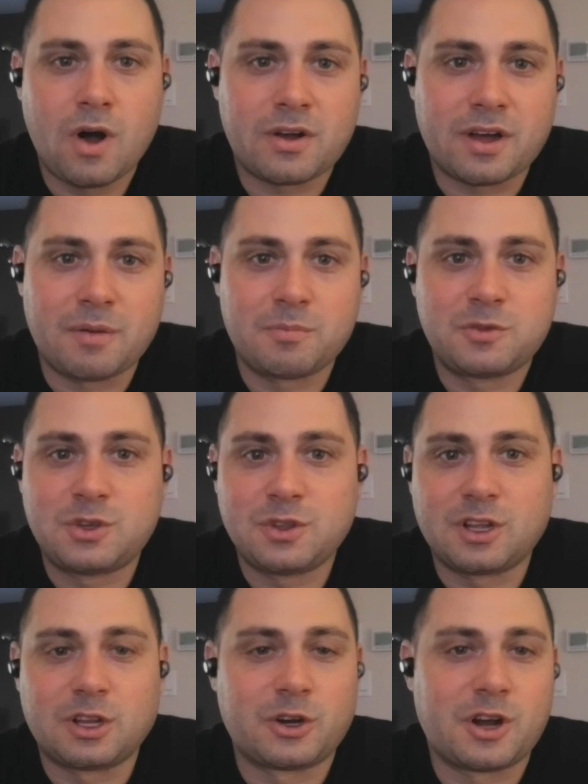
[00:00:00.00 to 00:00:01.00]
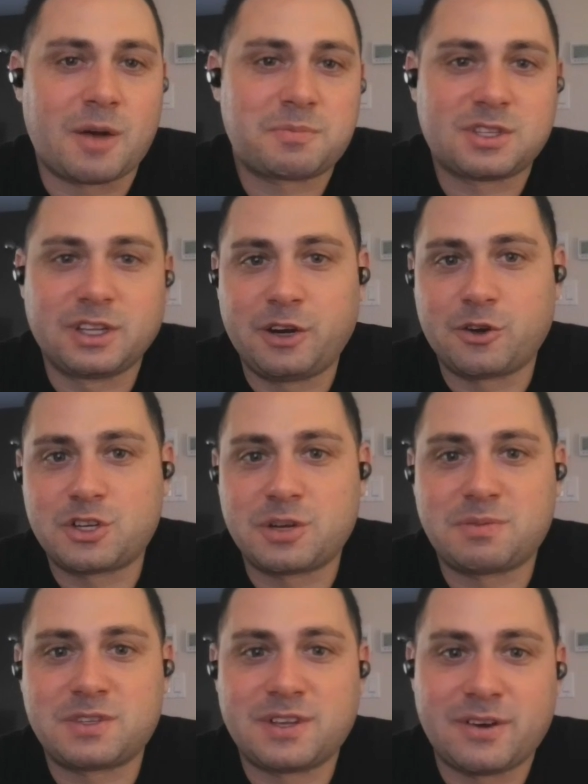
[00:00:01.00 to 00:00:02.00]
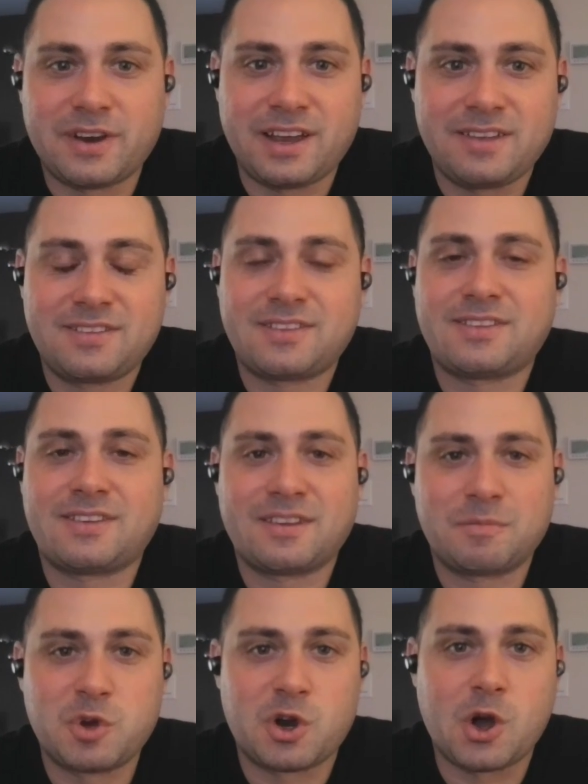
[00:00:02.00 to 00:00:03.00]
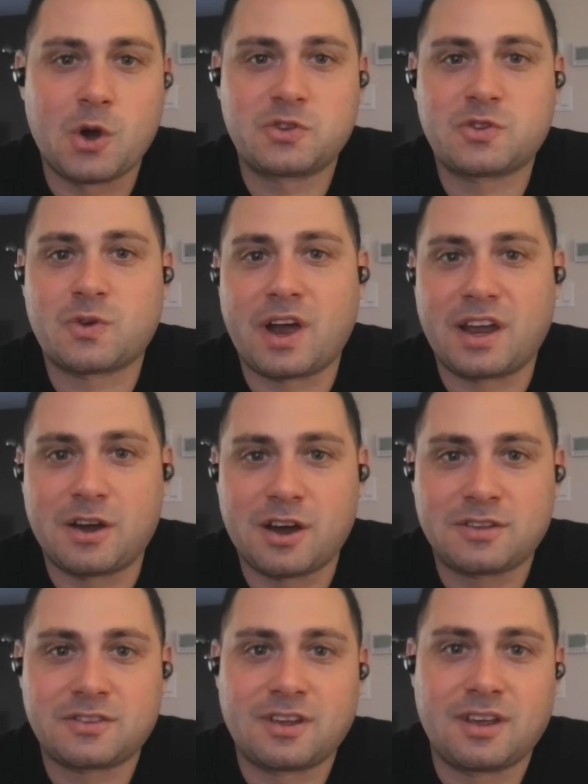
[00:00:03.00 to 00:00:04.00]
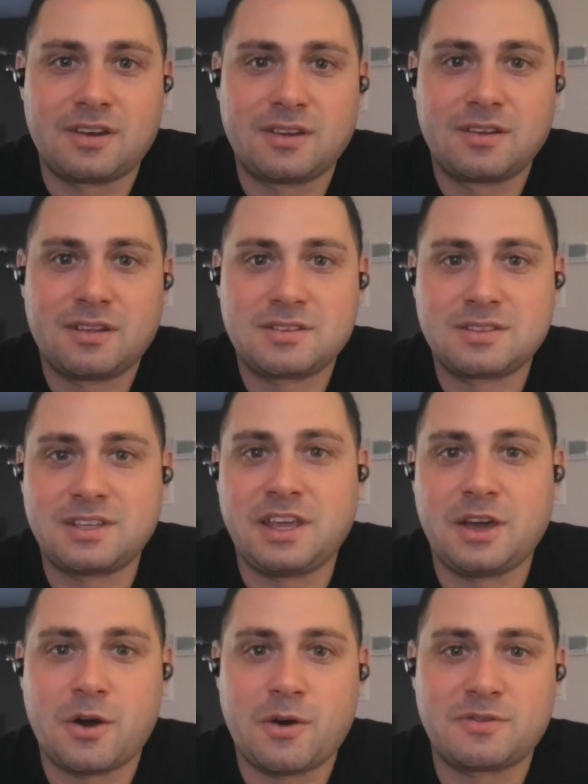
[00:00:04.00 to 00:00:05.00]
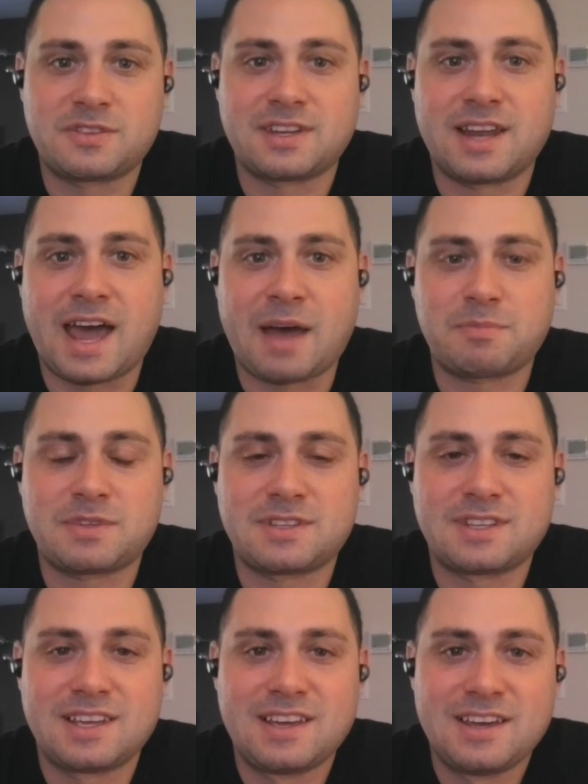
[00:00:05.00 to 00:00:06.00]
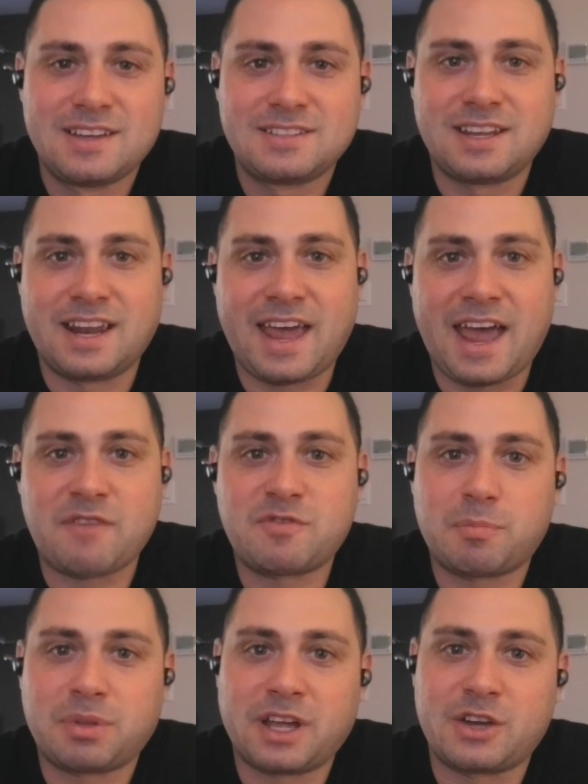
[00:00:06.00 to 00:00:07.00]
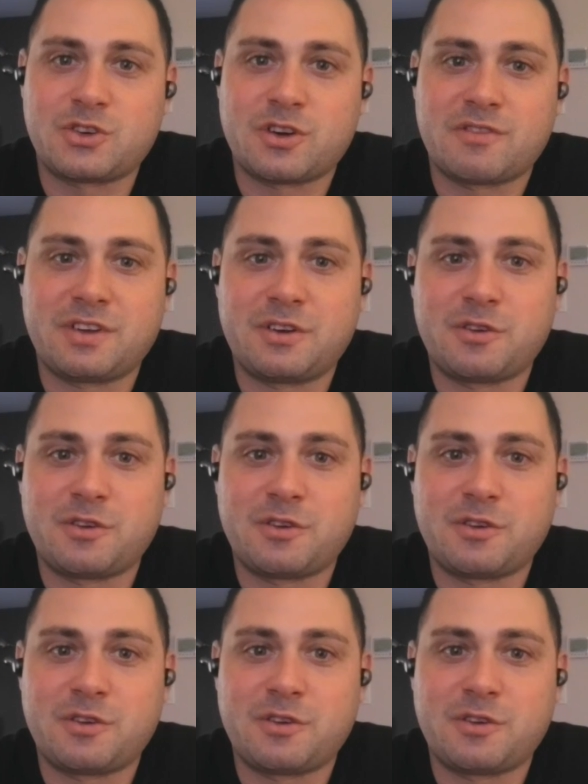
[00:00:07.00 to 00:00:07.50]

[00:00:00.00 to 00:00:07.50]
Welcome to the LearnOps Leadership Series. I'm your host, Ryan Austin, CEO of Synapse. Today, I have the pleasure of